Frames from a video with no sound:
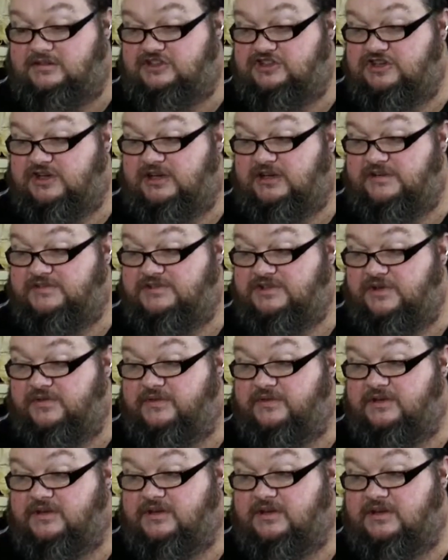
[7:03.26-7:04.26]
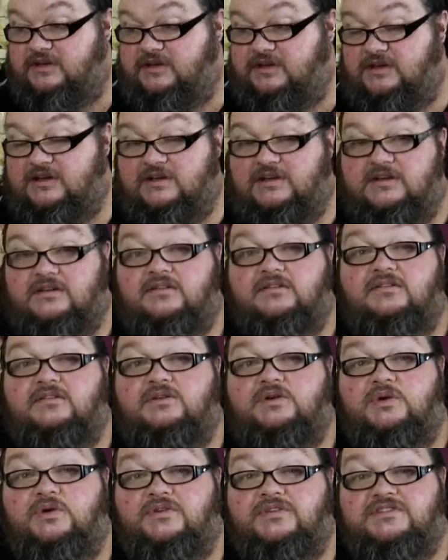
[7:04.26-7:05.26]
she lives on the
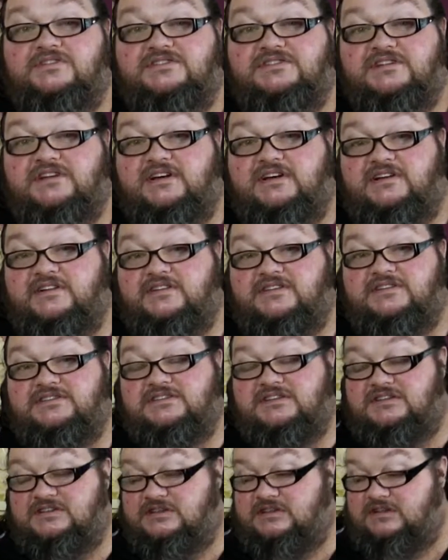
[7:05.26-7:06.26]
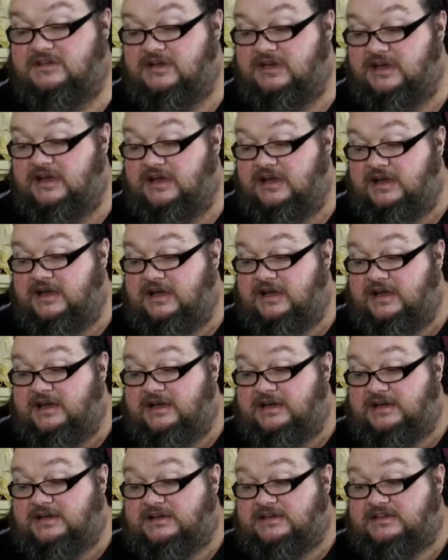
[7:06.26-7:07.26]
northern side of the city.
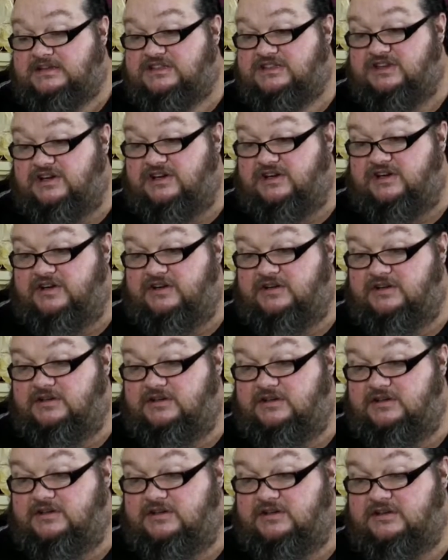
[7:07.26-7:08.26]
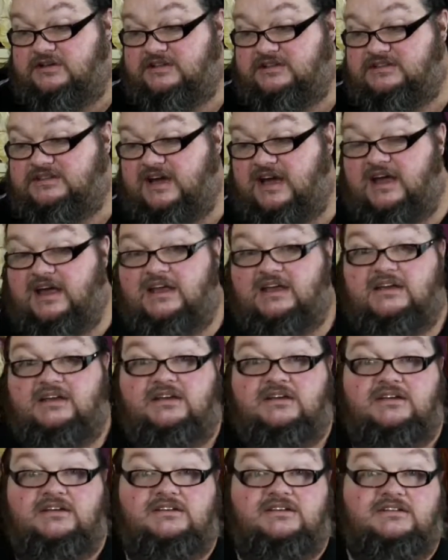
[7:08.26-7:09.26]
So the
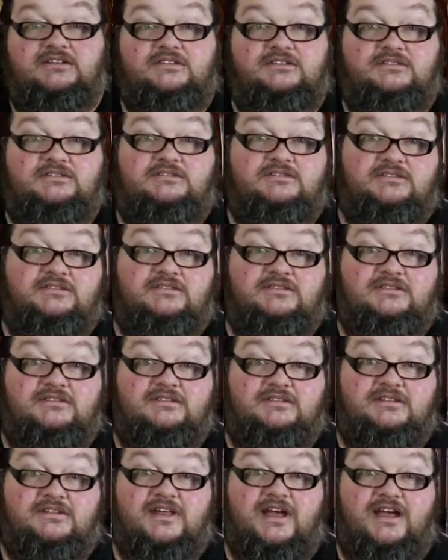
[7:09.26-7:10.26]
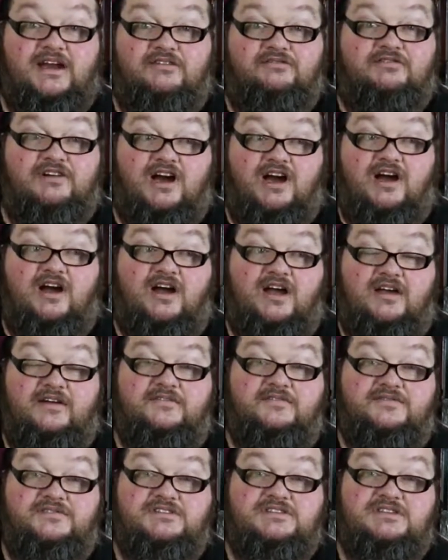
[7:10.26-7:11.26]
day they
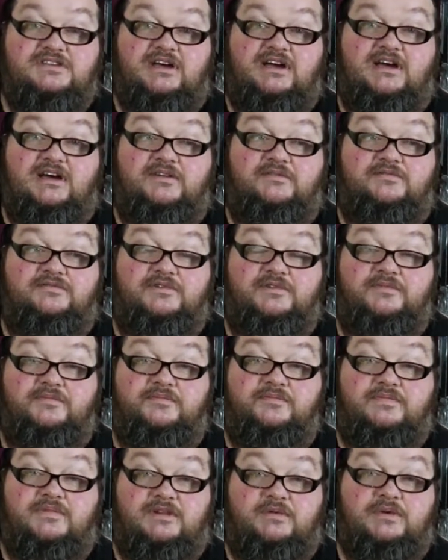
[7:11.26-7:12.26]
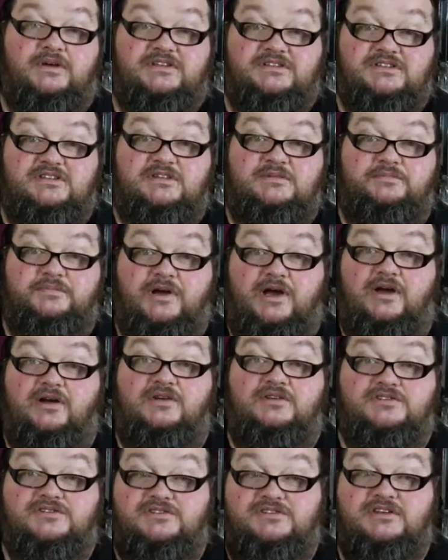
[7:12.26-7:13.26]
arrived from the ones in the
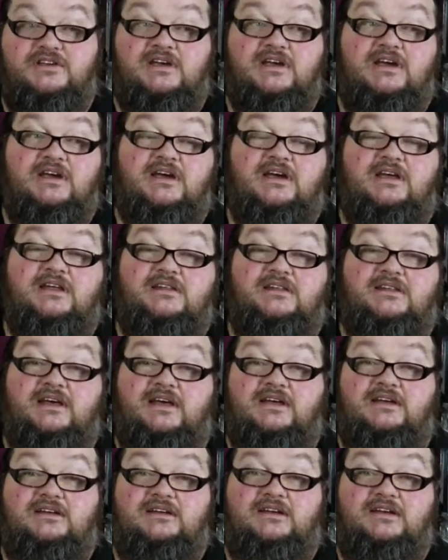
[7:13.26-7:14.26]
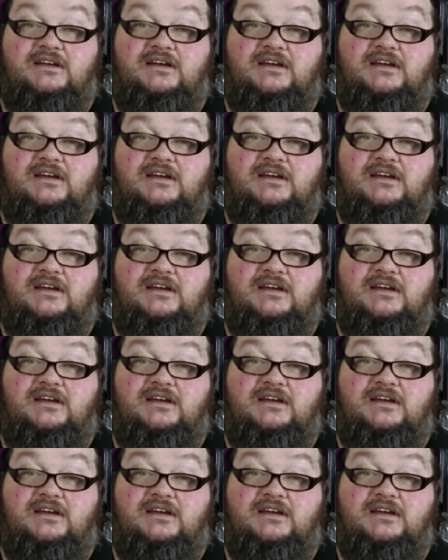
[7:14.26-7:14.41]
post, that